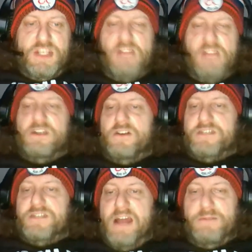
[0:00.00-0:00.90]
Jalen
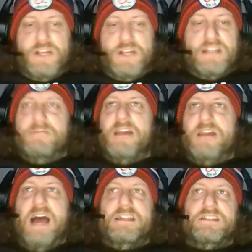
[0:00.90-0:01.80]
Hurts now projected to be
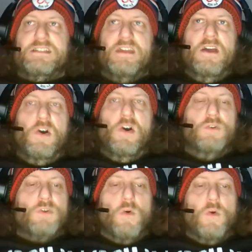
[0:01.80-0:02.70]
the highest
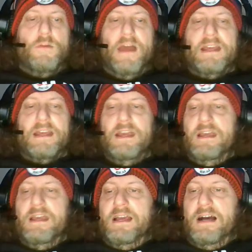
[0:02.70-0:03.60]
owned quarterback
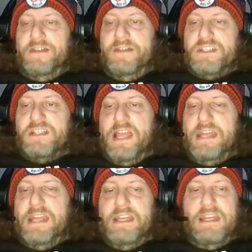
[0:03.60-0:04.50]
on the
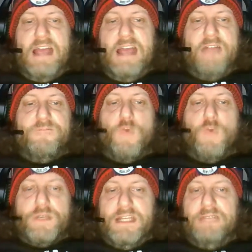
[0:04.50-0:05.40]
slate at
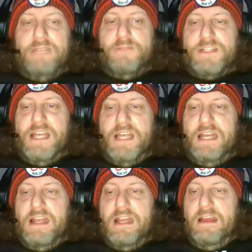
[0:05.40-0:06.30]

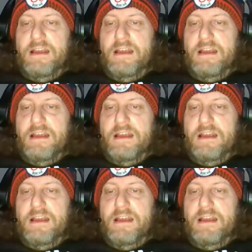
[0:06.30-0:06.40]
14%.